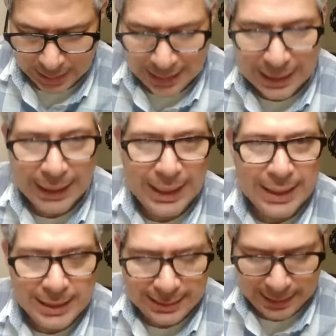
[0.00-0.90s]

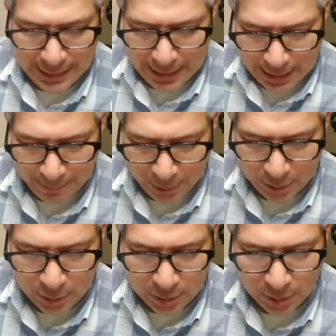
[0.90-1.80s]
cleanse the
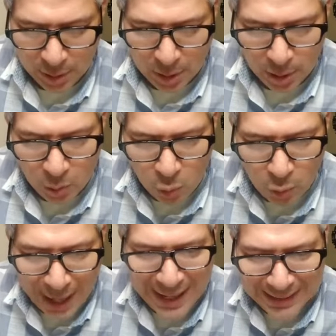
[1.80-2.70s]
lepers,
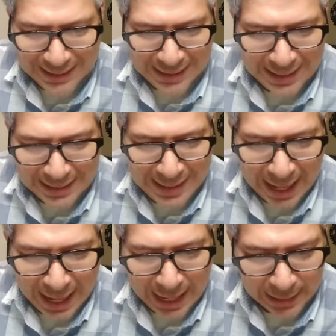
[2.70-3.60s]
raise the
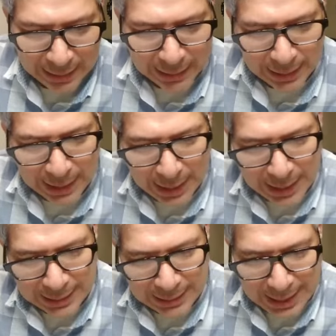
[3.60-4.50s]
dead,
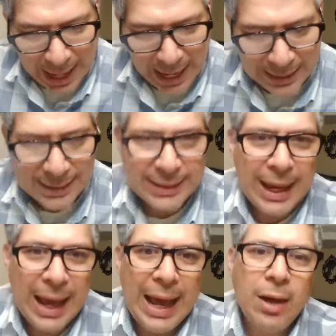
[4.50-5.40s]
cast
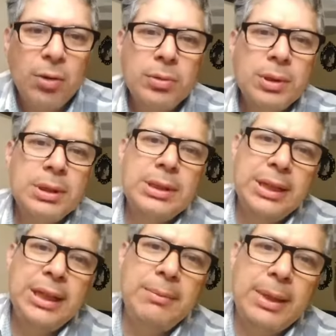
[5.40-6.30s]
out
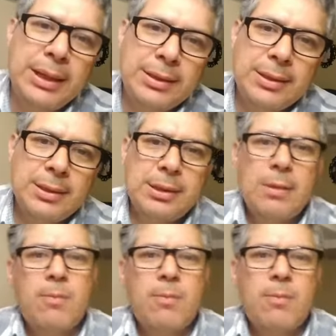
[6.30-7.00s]
demons.